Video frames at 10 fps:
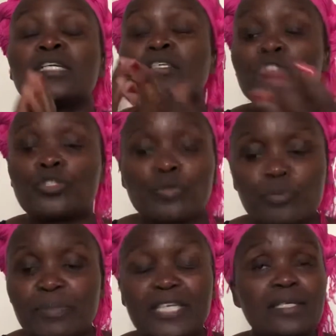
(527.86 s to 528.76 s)
should
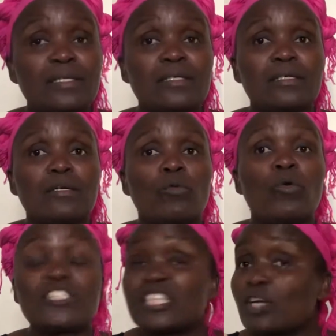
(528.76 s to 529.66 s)
be
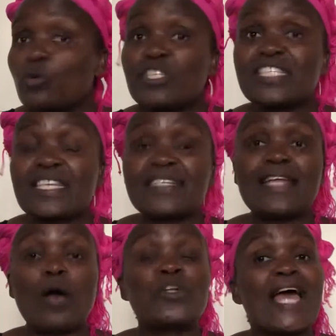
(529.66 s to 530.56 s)
what she could sit
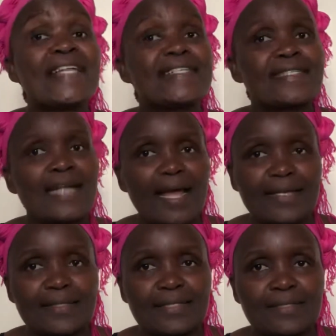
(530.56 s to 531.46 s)
down and
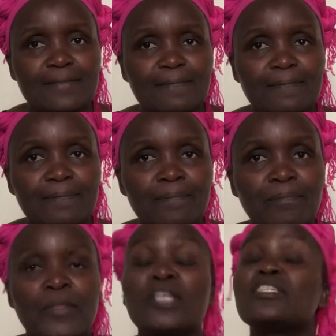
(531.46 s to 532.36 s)
write.
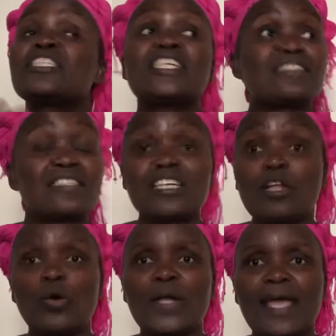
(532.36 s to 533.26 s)
She's still
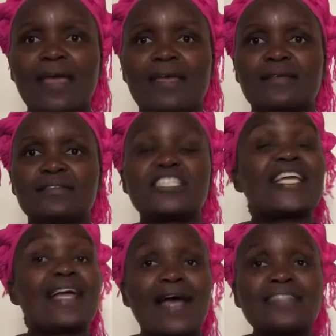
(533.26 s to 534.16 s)
okay. She
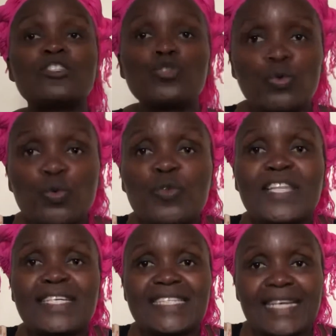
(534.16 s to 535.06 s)
can do
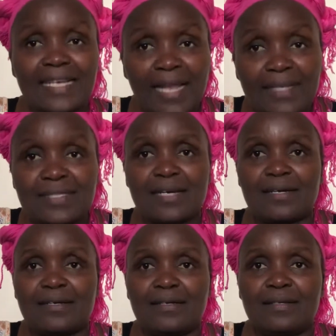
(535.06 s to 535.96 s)
the declutter.
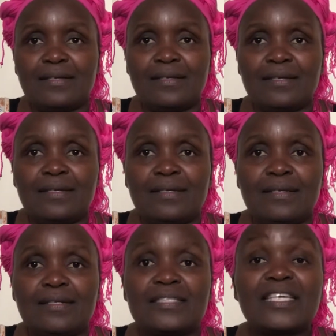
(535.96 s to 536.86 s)

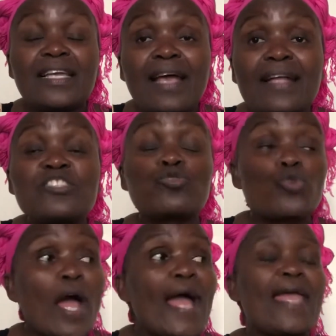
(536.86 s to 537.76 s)
She can
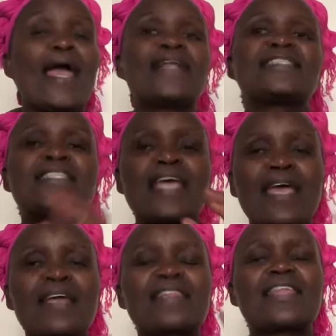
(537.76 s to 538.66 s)
try and
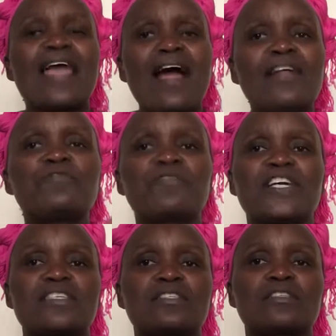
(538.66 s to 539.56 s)
take the
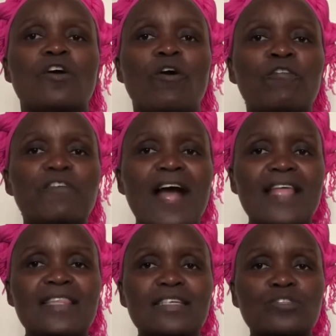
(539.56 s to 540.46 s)
advice of
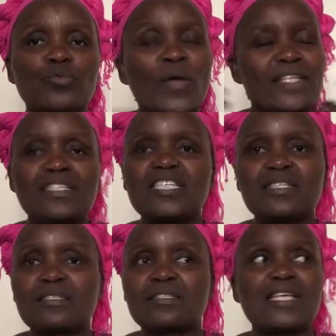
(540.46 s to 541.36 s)
others when she's
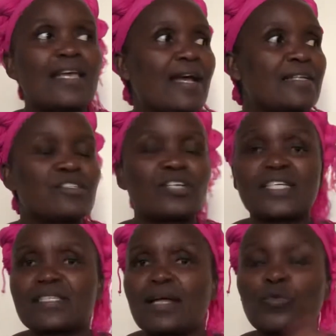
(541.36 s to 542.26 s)
seeing a
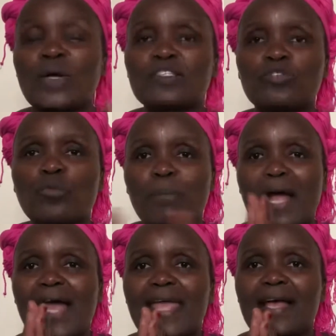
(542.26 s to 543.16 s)
dress and wants to
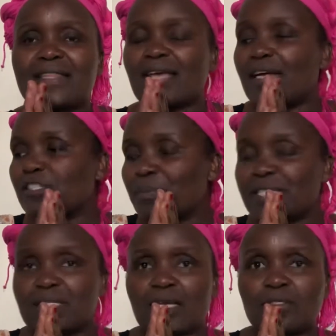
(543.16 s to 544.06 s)
buy and the husband
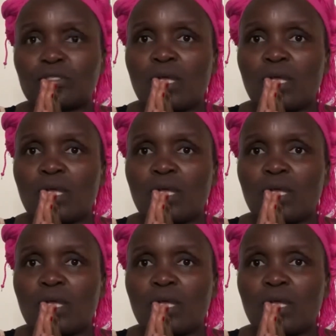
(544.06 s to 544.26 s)
says,